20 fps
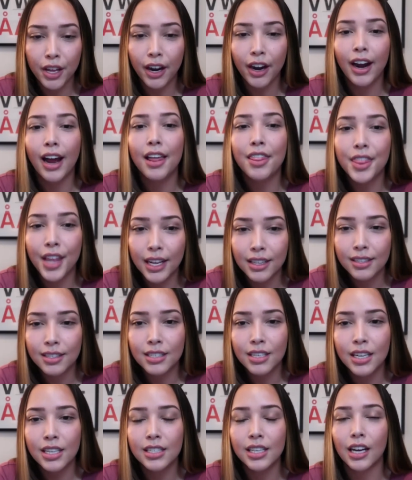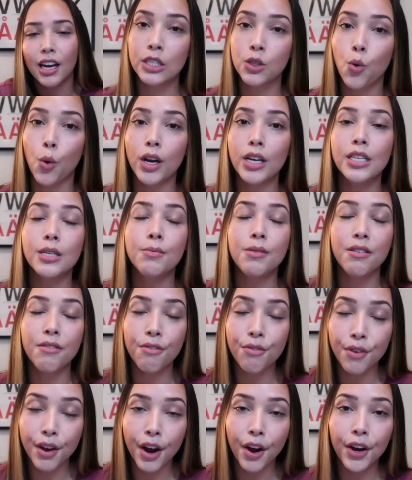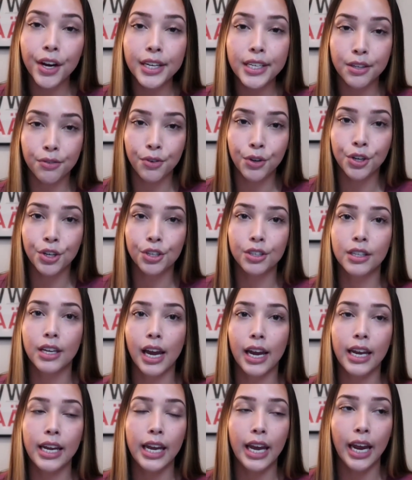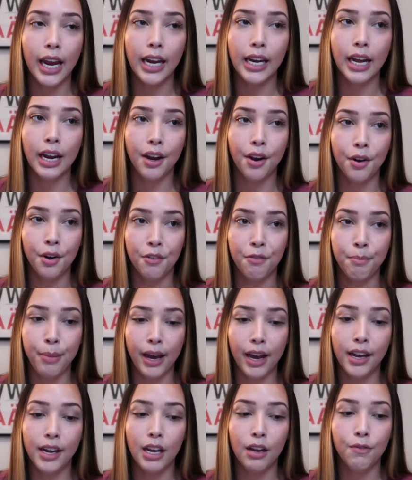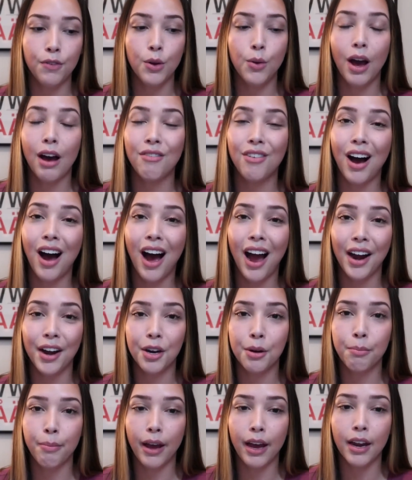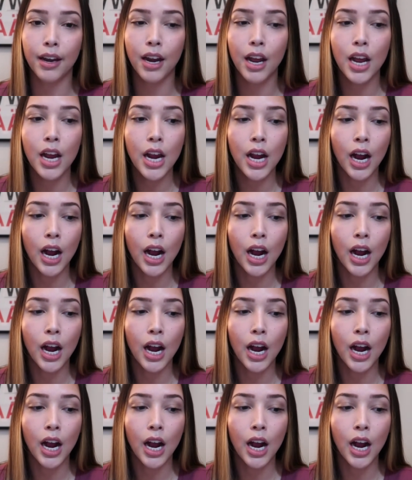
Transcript: there and then sneeze, it's going to be very difficult getting in and out of bed if you have a higher bed.